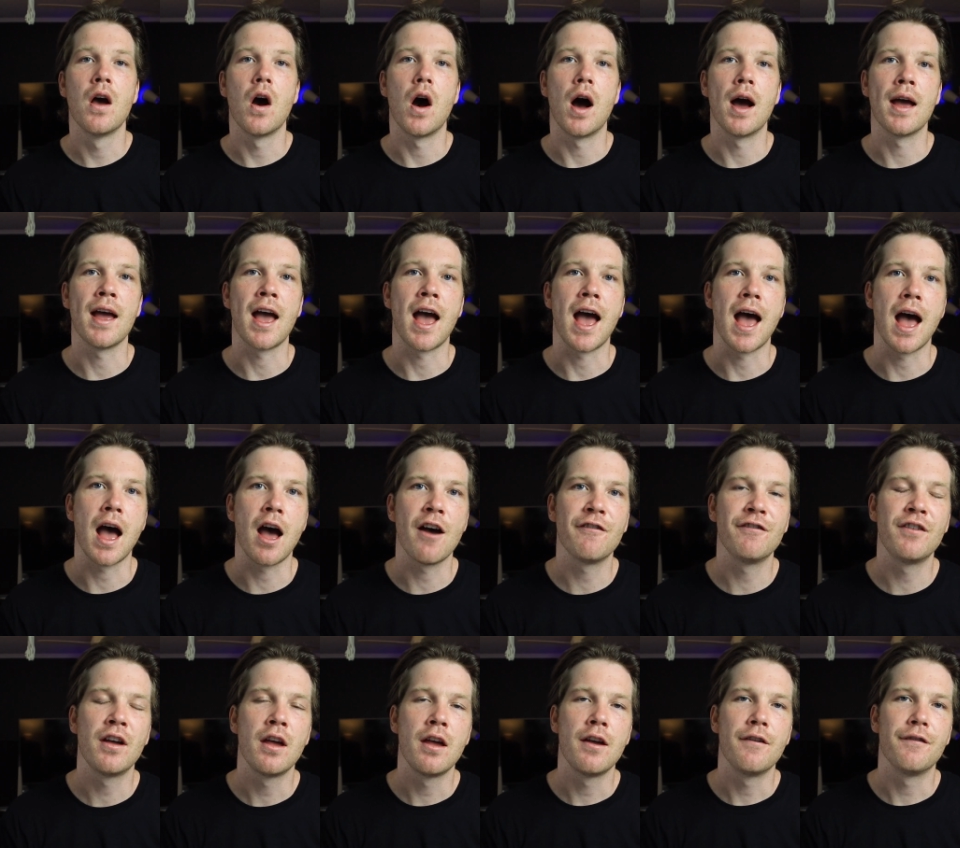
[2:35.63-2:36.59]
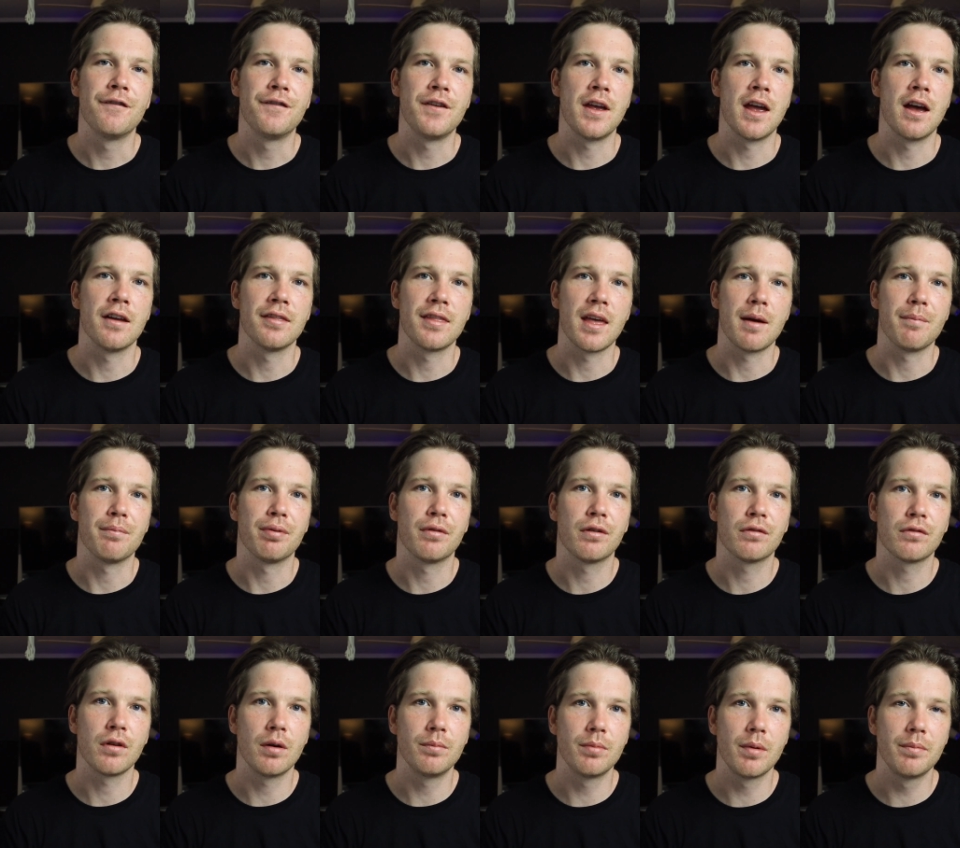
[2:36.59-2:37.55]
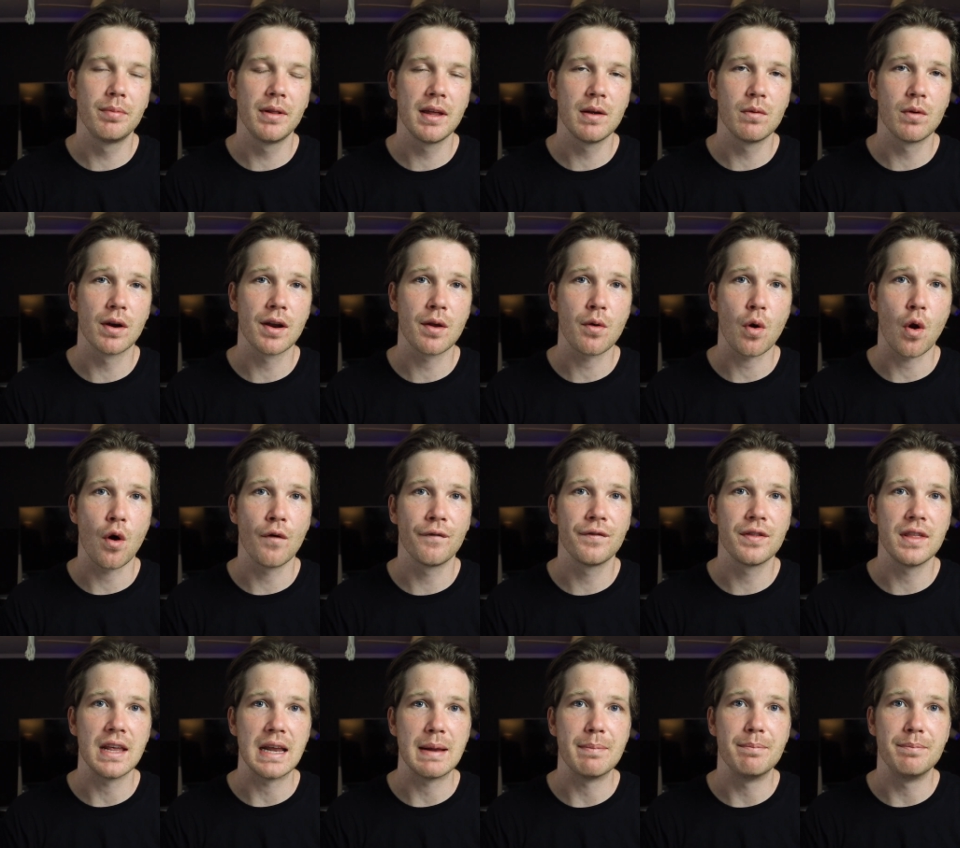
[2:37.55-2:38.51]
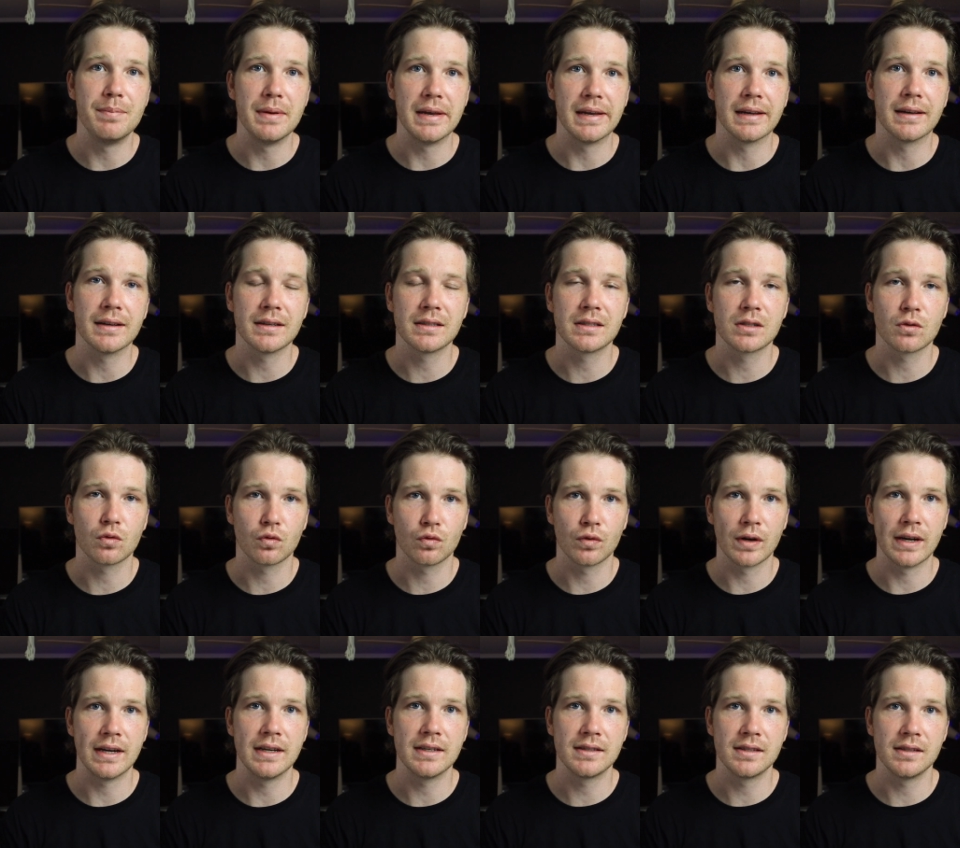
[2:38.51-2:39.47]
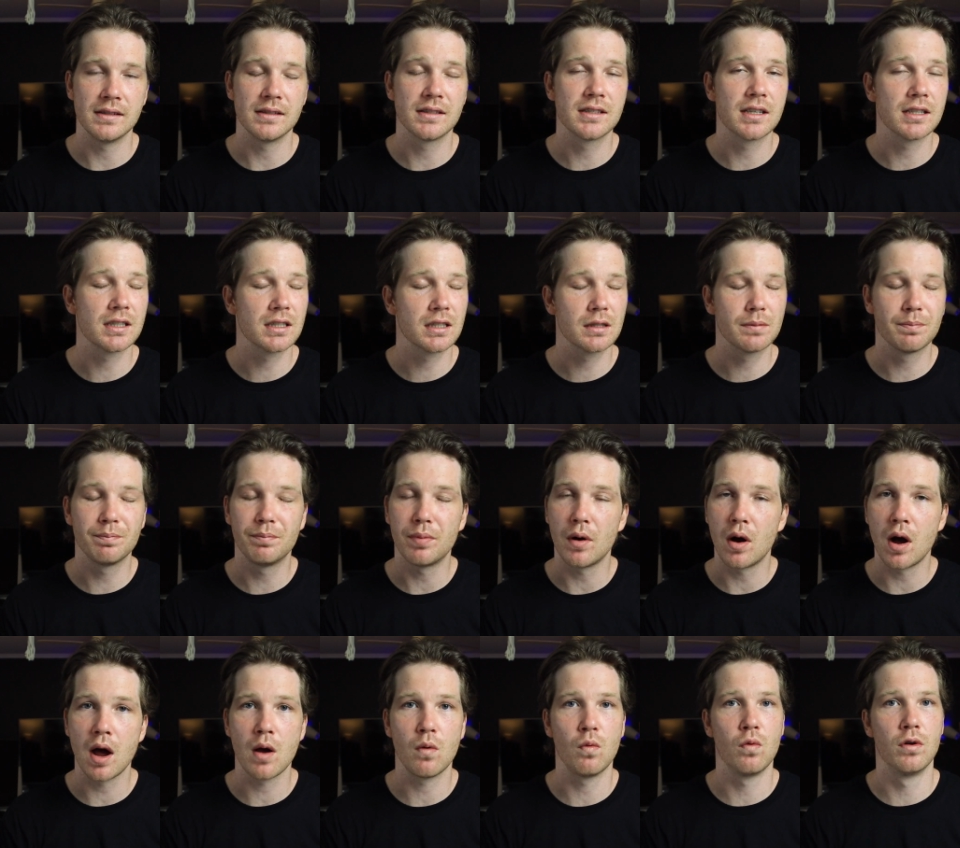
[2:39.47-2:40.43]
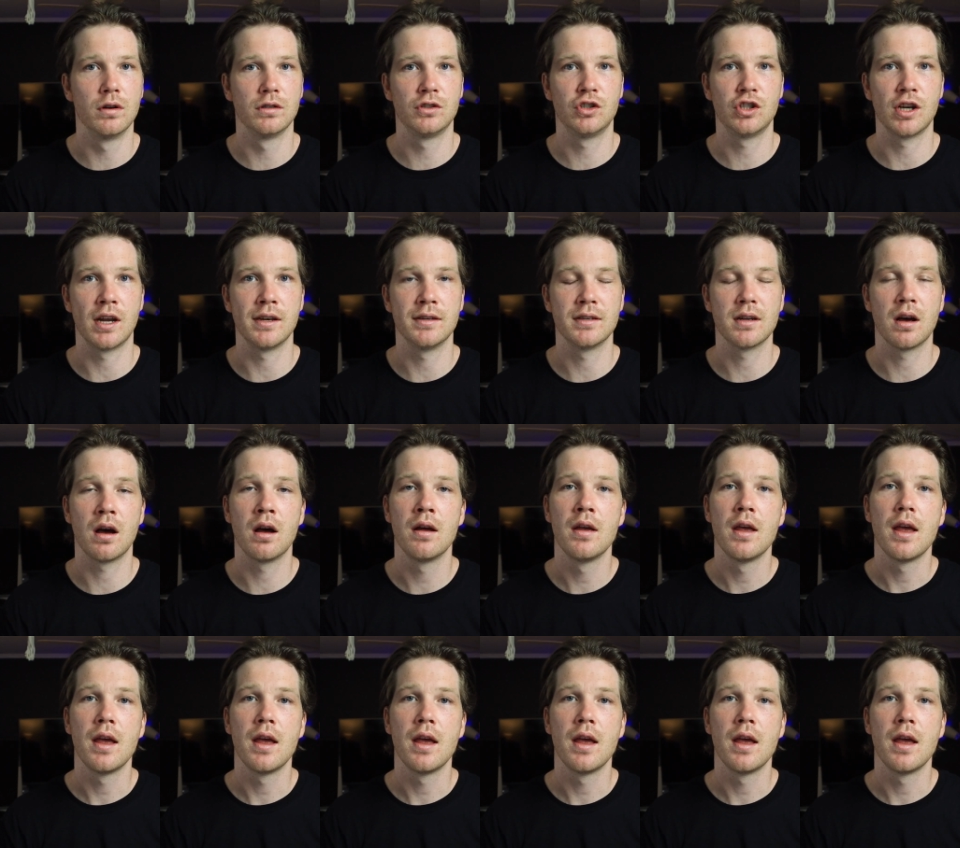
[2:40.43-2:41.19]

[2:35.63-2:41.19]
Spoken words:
I have found that probably one of the biggest reasons, despite what gender,